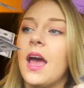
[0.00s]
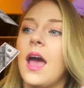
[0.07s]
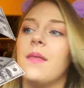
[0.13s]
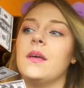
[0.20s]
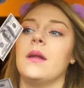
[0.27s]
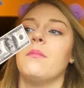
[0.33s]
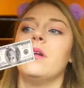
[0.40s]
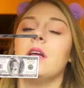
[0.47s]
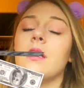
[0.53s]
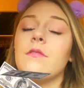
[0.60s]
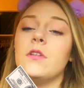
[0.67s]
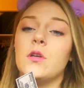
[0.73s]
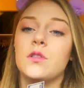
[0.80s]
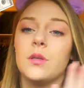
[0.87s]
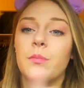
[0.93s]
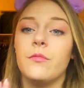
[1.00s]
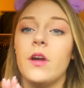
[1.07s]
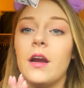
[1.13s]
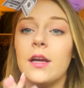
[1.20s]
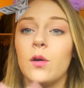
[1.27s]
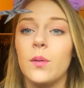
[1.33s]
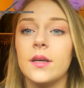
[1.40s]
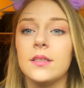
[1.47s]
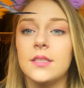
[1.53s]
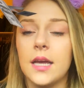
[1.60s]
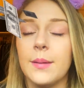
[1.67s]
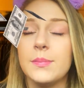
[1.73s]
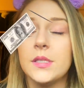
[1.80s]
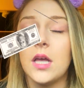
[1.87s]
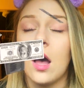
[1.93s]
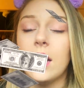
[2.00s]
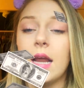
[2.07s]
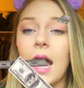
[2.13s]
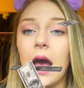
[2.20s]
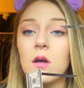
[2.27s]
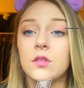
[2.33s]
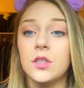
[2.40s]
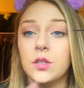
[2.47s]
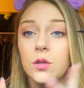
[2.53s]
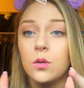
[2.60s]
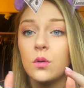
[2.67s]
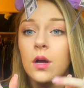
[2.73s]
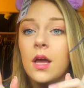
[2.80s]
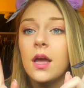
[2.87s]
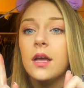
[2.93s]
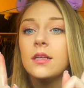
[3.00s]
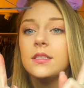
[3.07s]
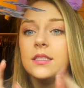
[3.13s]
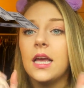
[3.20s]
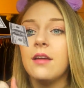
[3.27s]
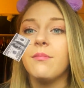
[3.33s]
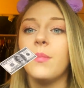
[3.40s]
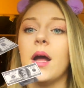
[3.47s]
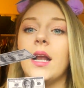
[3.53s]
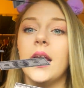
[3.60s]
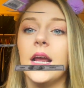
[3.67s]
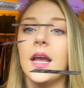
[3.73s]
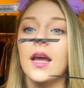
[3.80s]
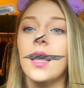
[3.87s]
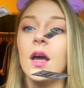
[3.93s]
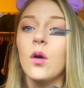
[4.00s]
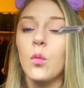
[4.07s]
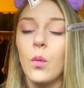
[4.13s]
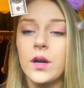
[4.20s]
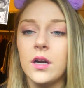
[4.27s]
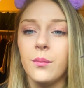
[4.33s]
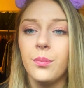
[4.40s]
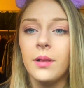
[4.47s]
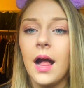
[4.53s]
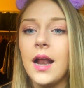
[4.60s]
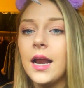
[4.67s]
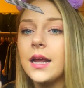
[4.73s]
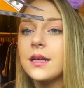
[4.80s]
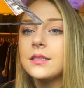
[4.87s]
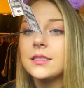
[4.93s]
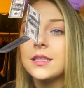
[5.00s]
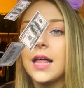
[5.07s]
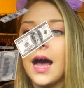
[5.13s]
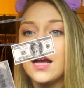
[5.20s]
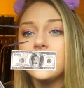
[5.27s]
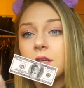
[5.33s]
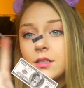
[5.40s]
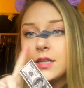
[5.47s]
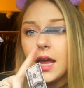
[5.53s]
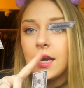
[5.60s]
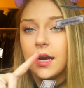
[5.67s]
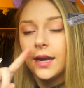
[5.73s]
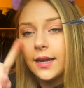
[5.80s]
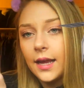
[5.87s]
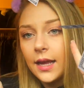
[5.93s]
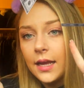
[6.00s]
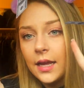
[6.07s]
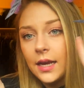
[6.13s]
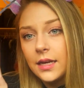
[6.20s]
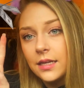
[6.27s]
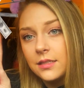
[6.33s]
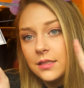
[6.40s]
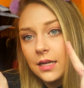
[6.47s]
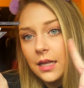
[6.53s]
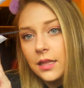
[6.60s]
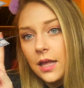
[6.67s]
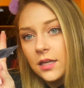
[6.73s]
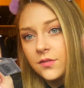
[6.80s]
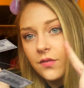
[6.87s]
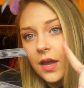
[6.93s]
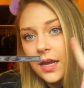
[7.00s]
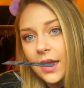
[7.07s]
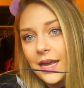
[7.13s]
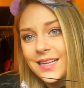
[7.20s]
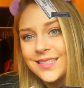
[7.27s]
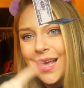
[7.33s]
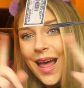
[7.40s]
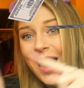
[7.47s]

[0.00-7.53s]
And then I'm going to give you some very quick tips on how to save money when you're planning slash attending EDC Las Vegas. Uh,